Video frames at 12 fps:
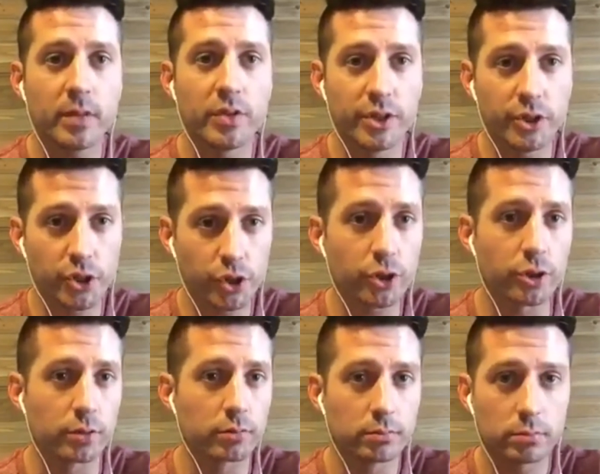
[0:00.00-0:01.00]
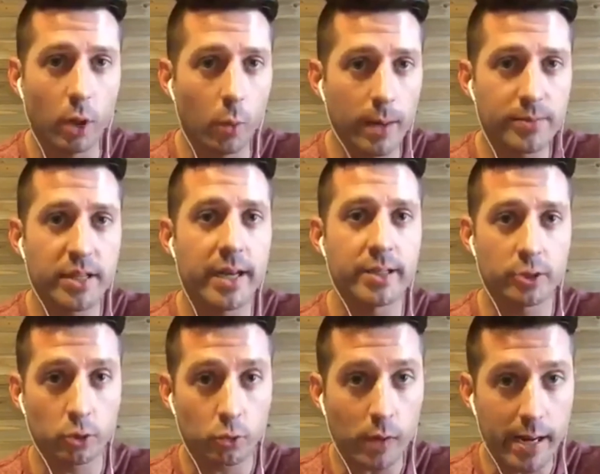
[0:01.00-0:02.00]
then sure, a website is
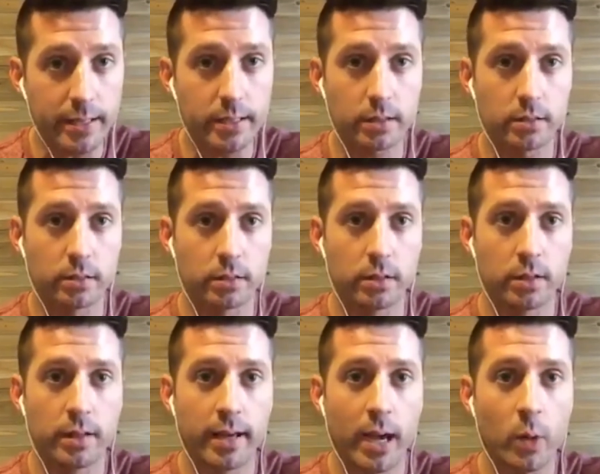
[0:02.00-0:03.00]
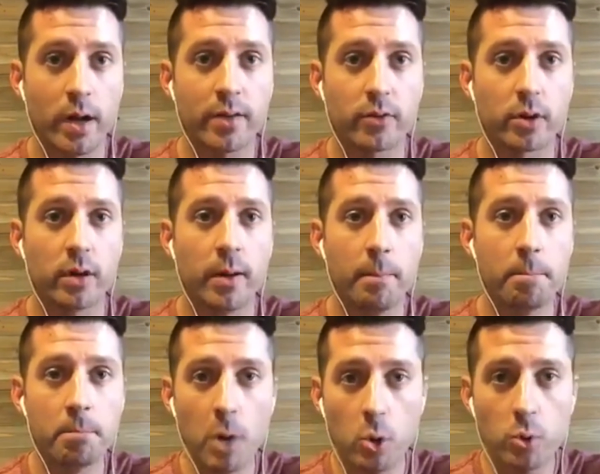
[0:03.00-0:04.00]
great. However,
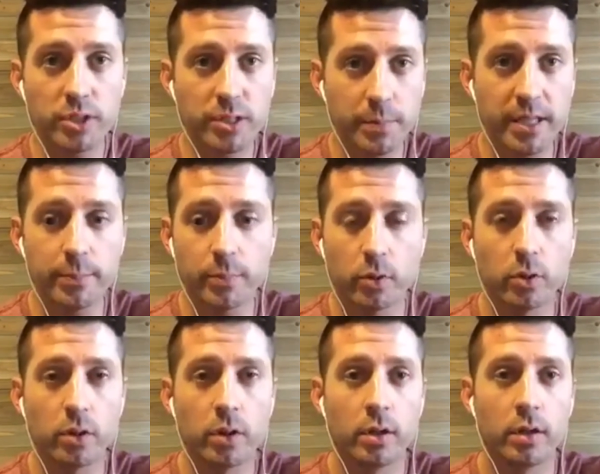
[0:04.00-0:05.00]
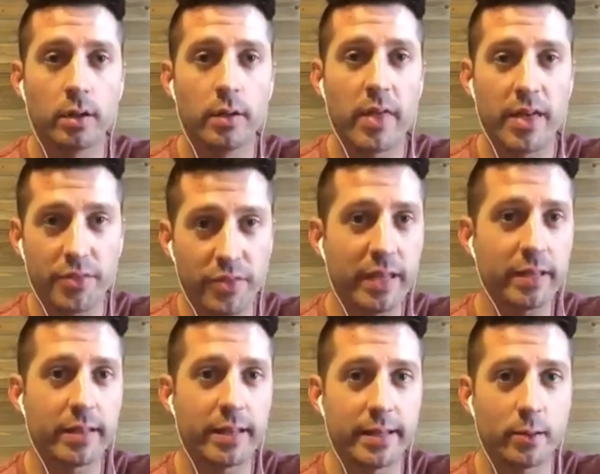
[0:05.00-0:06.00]
most people that think
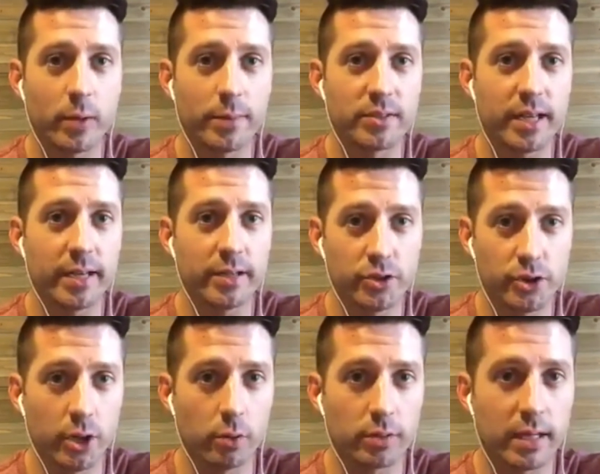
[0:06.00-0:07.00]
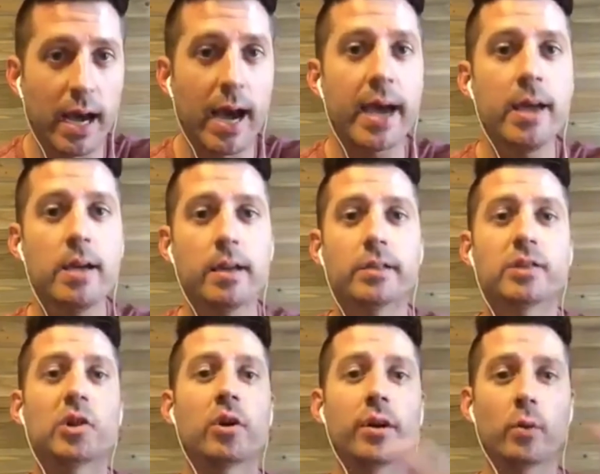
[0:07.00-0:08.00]
they need a website don't. I
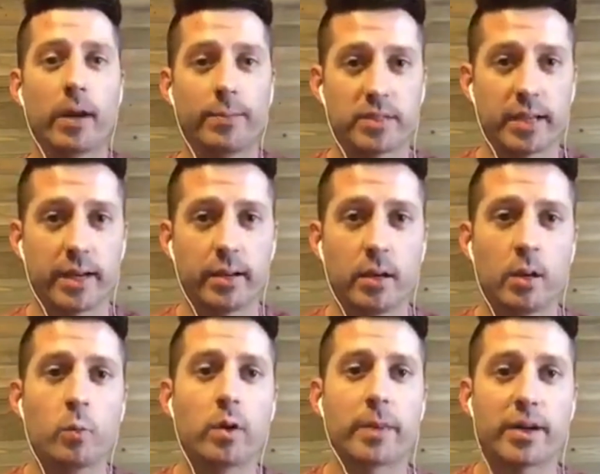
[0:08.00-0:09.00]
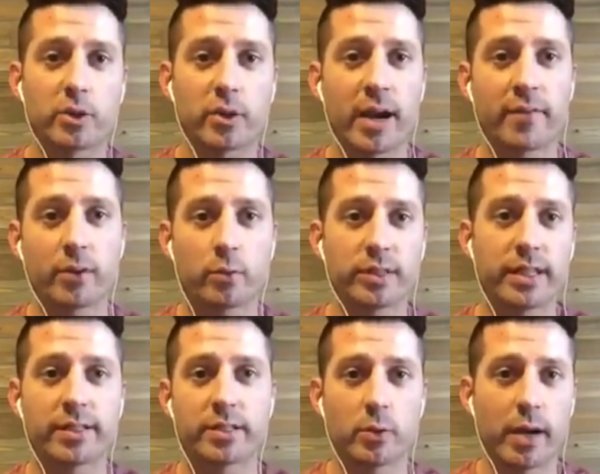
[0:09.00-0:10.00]
started a website when my traffic was
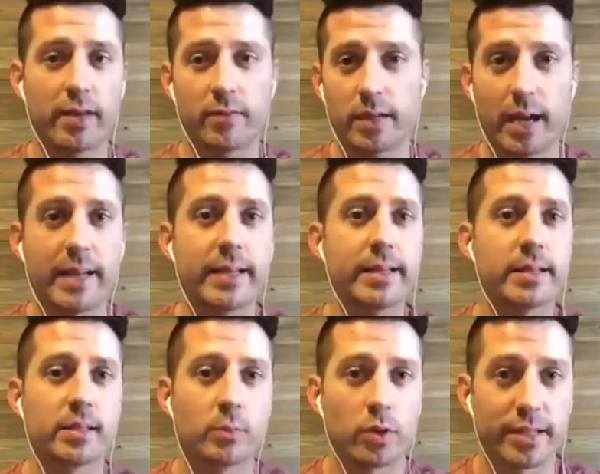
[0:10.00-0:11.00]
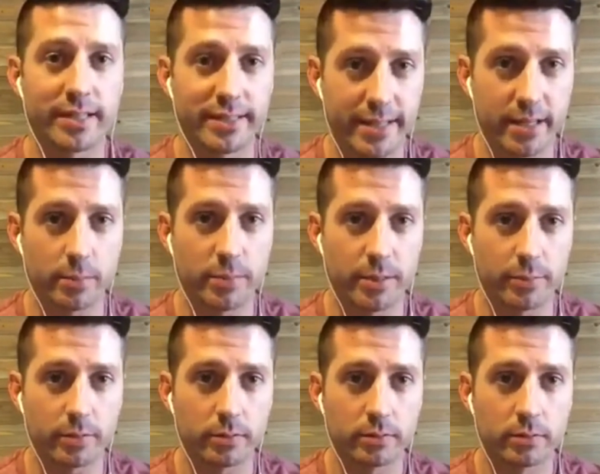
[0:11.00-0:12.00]
getting so heavy I needed somewhere to send
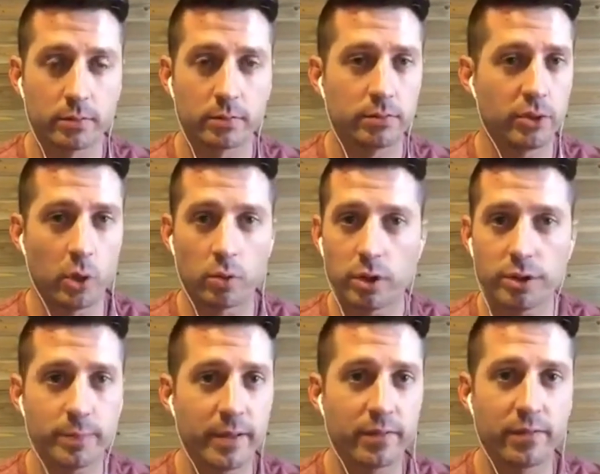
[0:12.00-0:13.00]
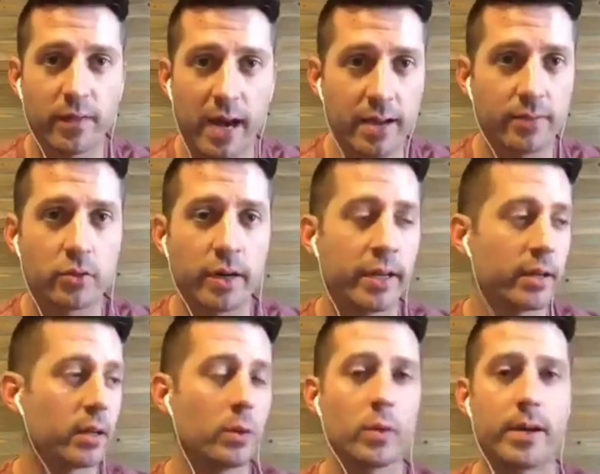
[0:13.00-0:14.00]
people. Don't go spend $5,000
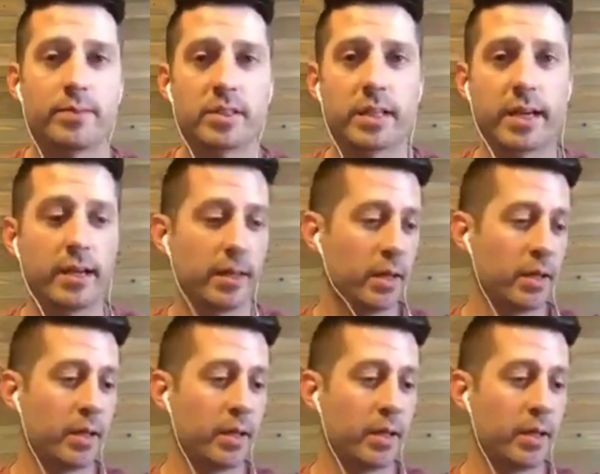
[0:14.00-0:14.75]
on a website